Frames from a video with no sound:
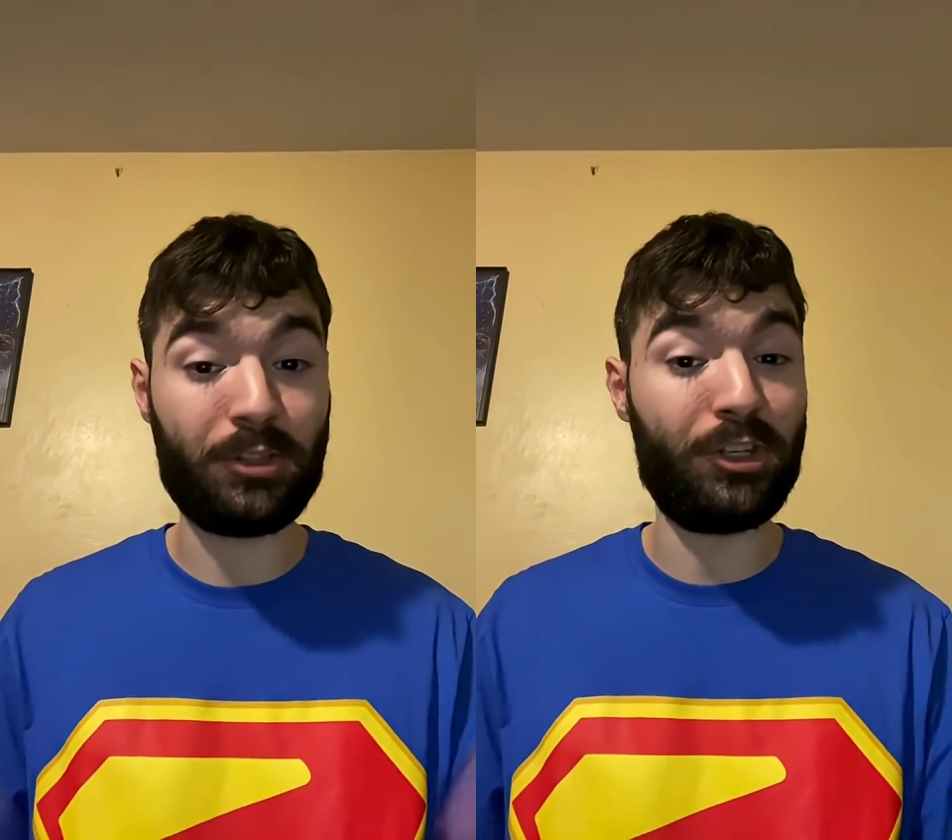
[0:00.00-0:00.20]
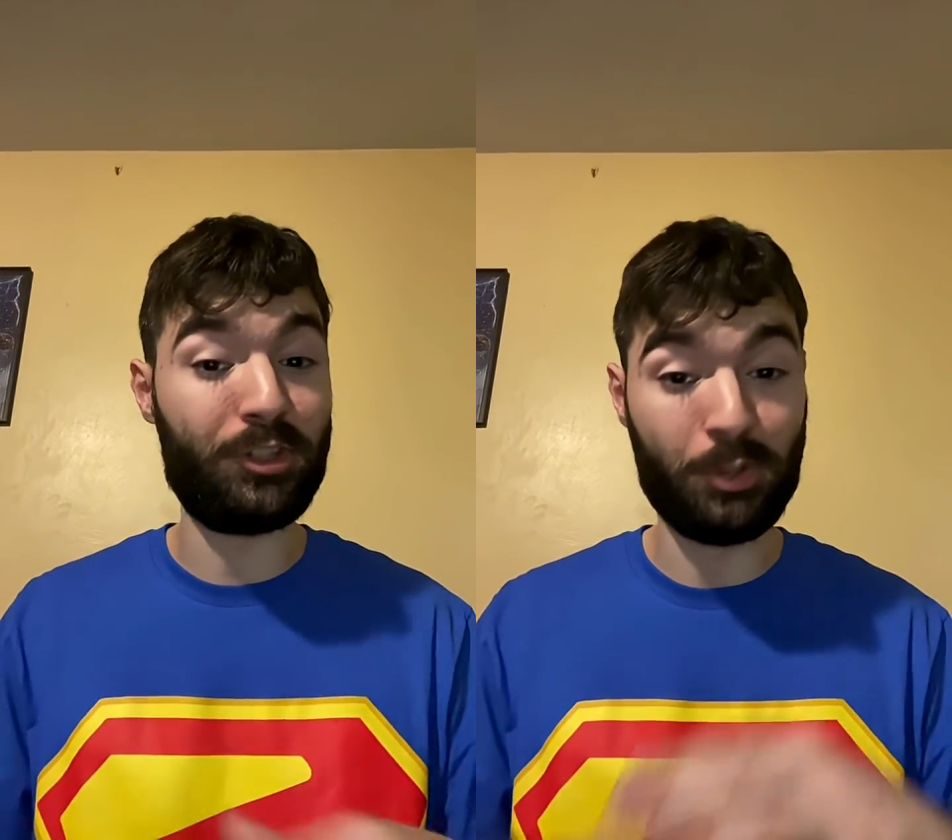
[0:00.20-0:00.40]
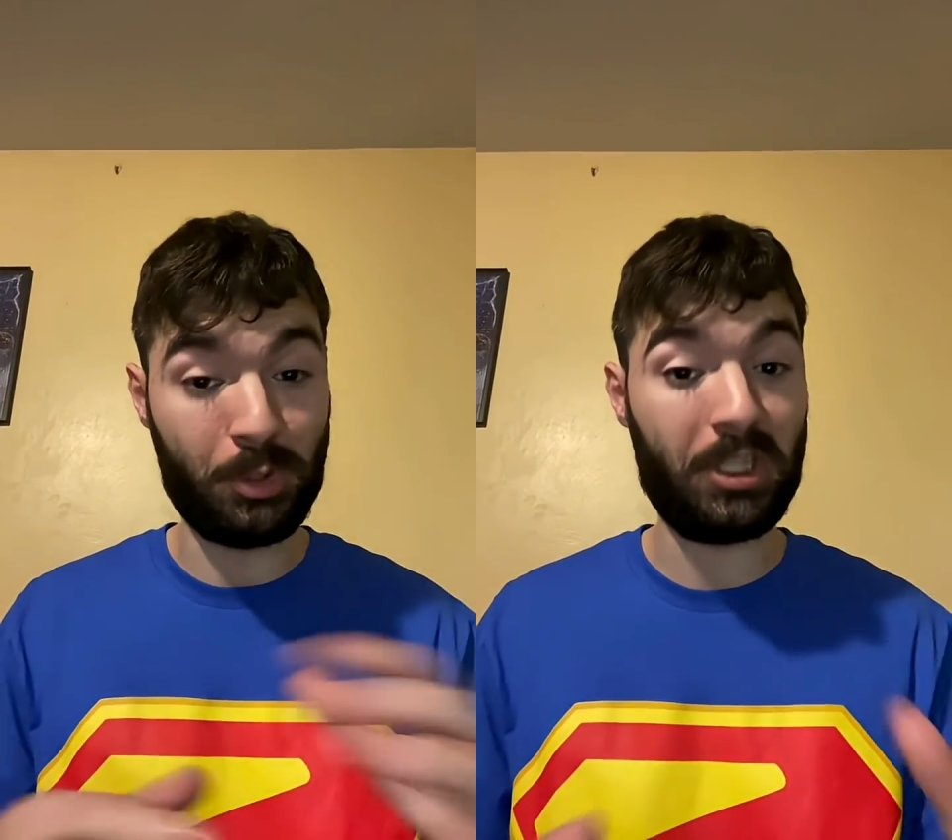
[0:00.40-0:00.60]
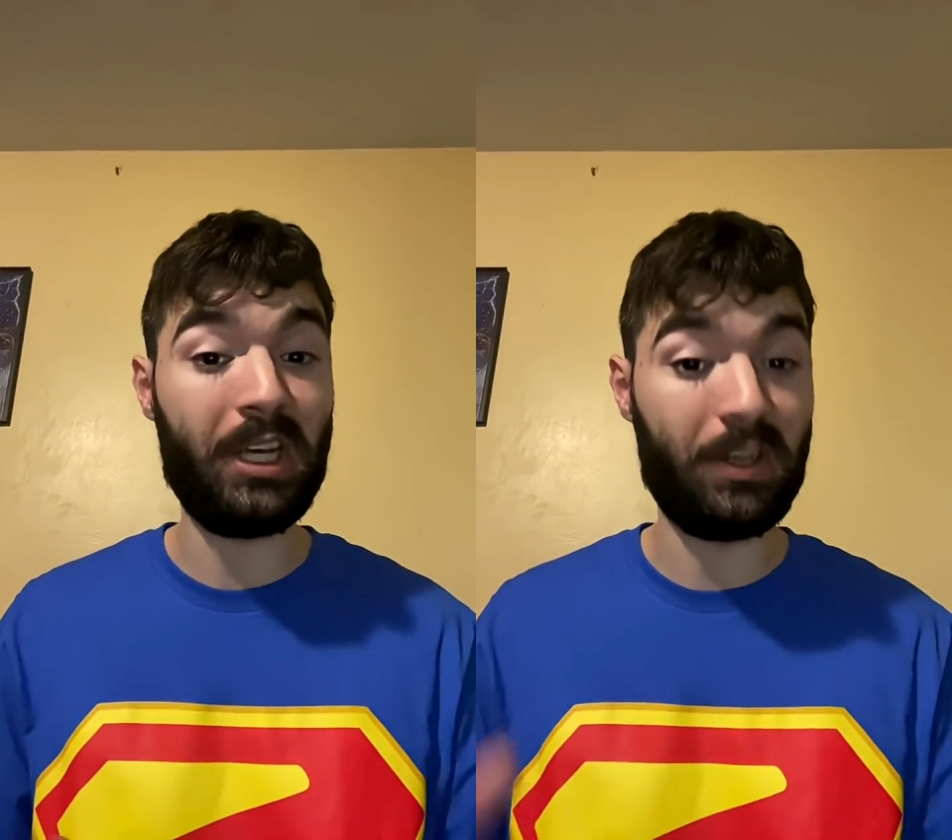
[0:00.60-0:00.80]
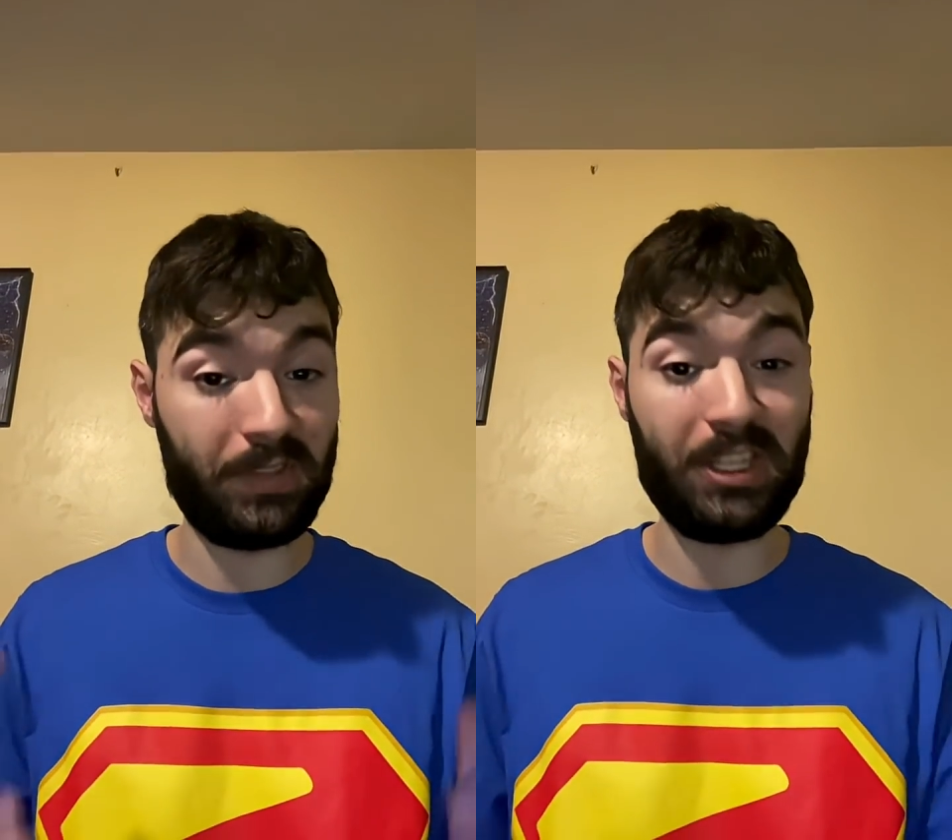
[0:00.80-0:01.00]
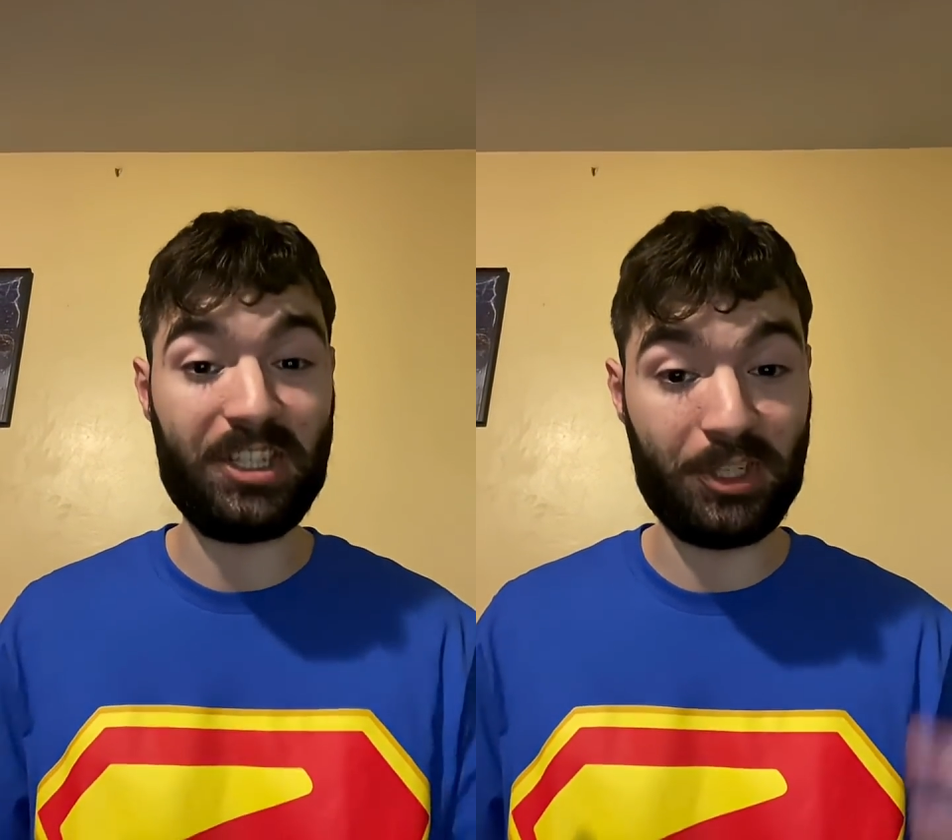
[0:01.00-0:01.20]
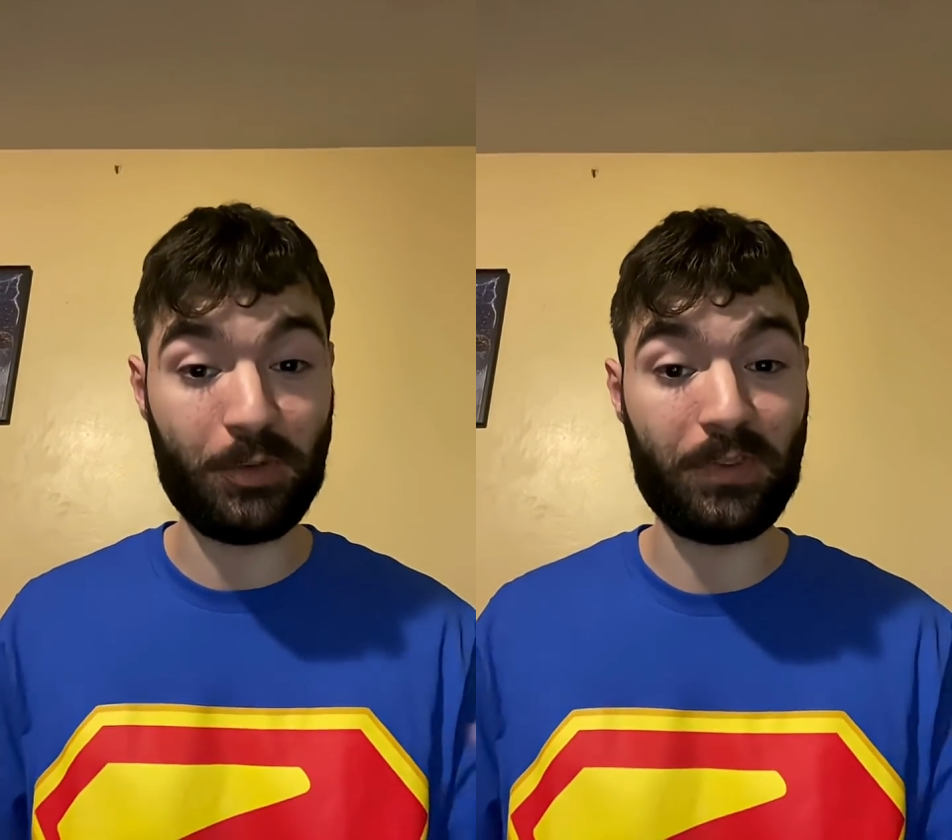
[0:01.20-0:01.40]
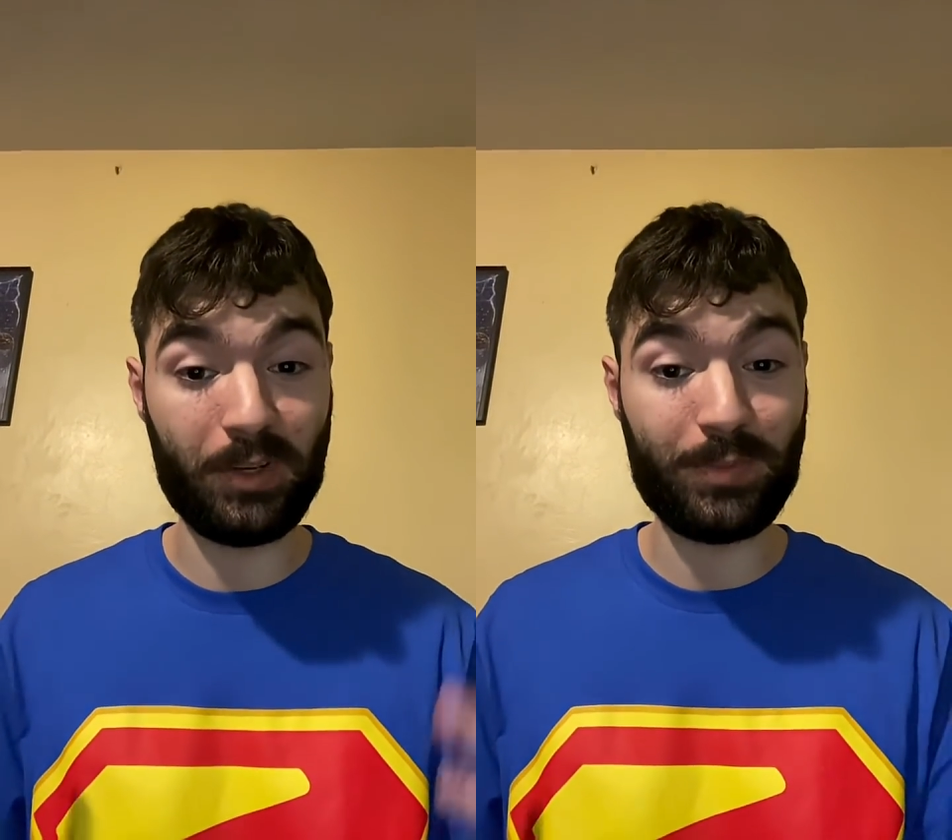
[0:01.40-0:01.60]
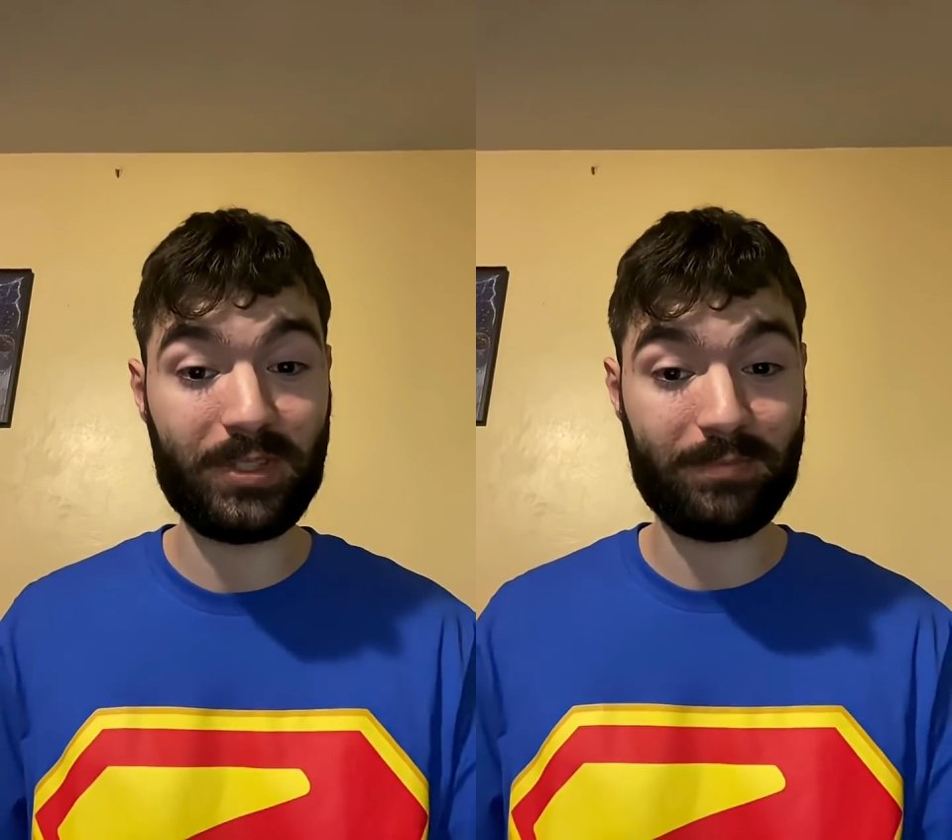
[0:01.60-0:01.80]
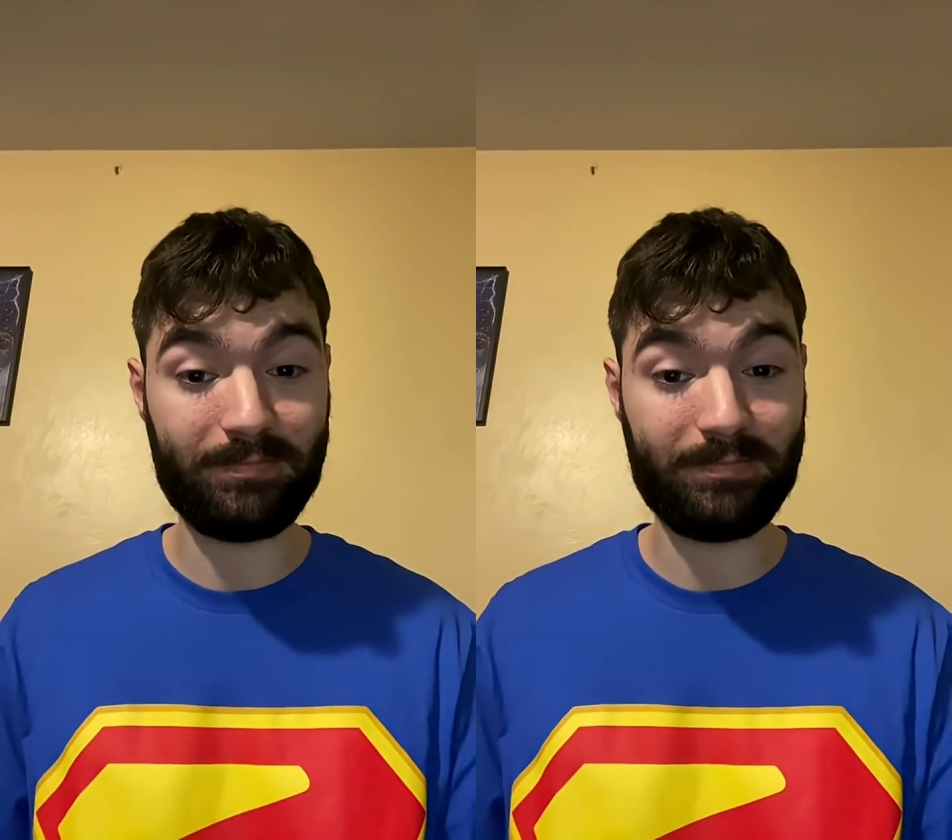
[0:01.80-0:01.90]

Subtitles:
to this new slate of DCU films.